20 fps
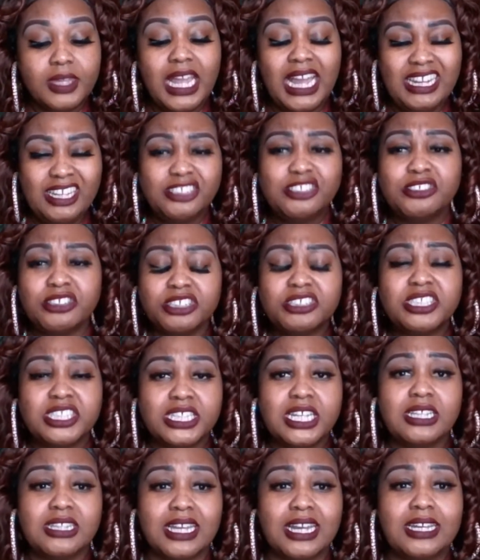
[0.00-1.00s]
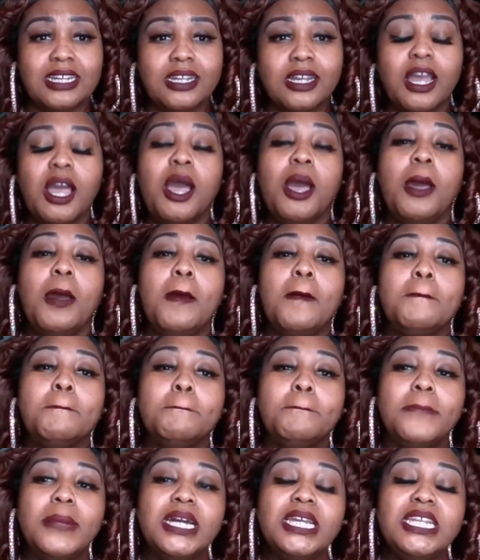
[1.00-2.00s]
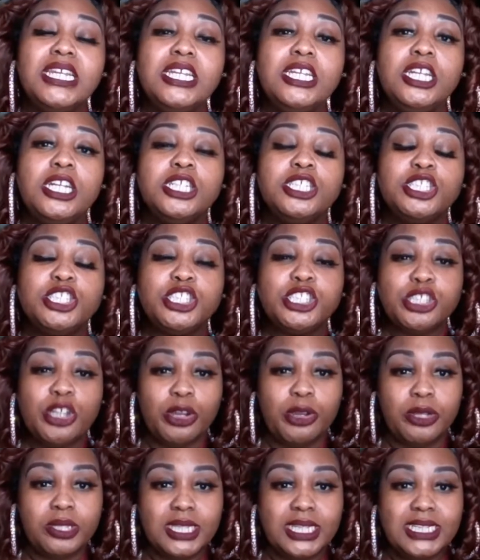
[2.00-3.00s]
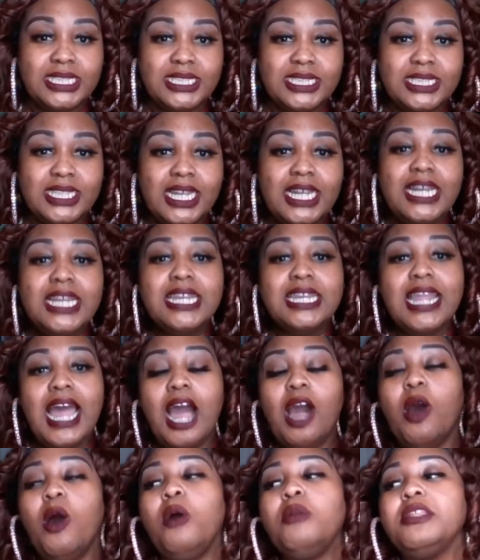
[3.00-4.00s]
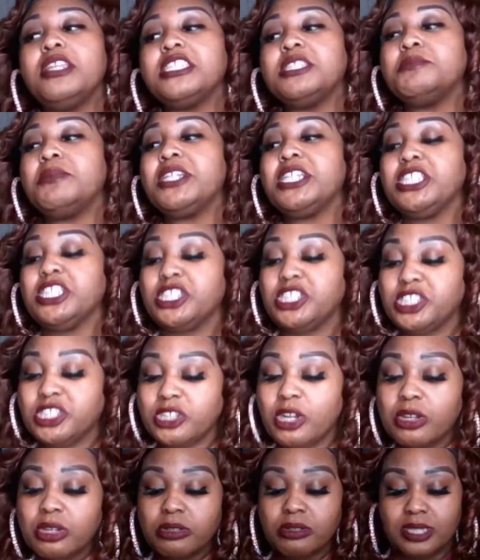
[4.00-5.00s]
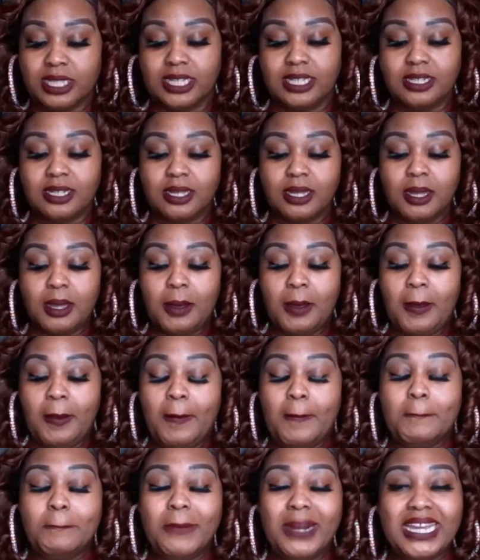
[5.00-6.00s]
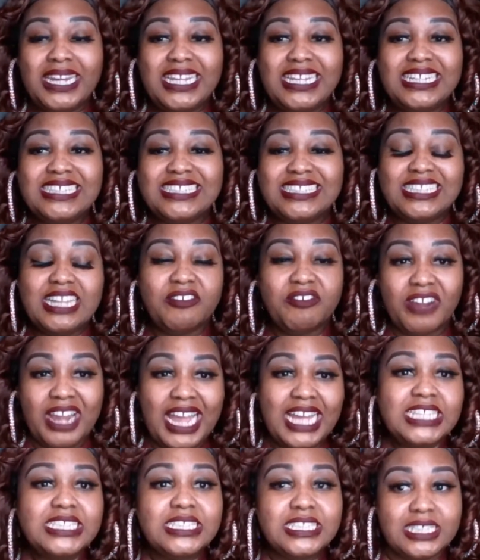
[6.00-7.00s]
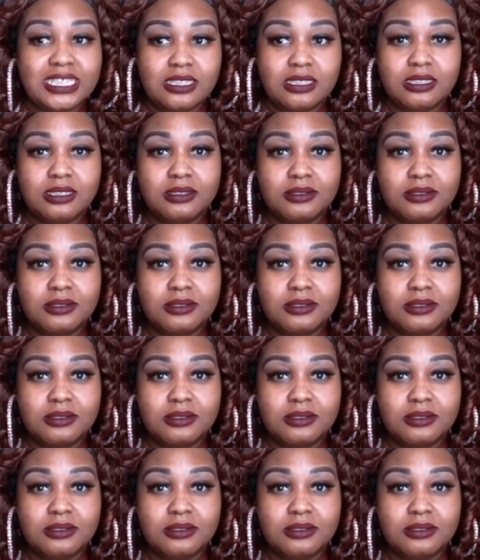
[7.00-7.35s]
I need you to understand that. Money circulates. Not only does money circulate, money is never ending.